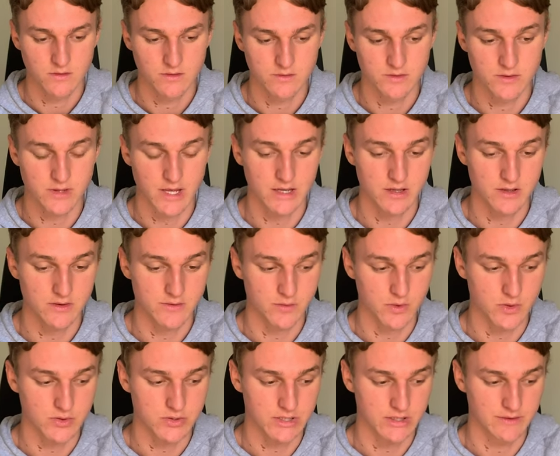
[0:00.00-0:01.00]
So thank you for
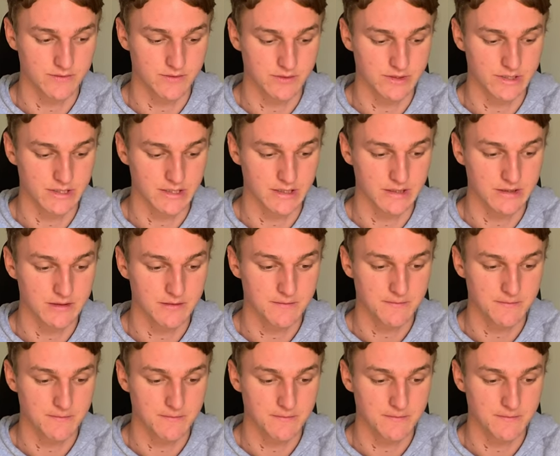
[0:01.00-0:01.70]
watching if you did.